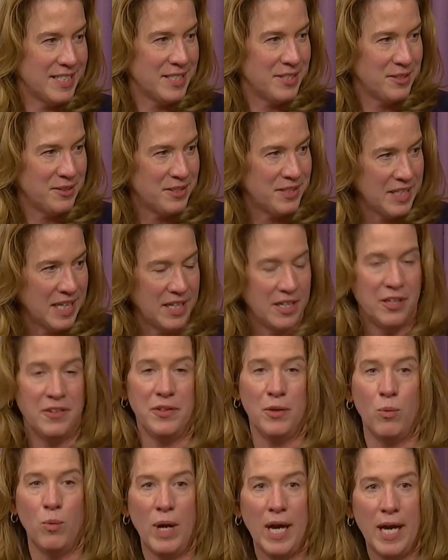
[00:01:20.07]
as you said, on
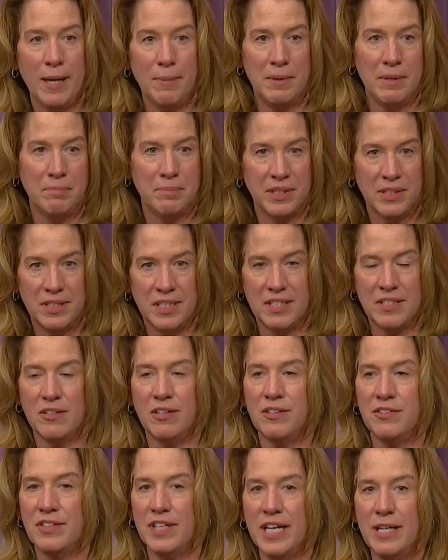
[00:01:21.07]
the web and build these
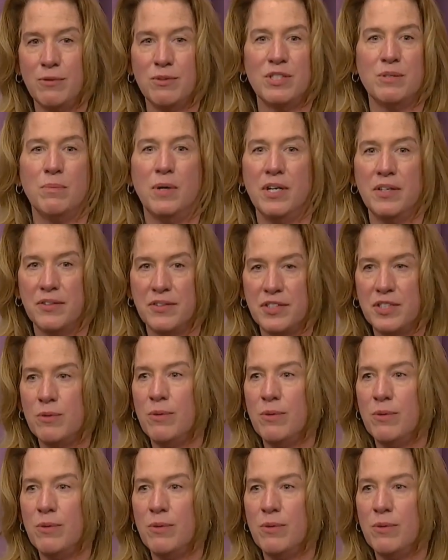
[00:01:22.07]
large language models,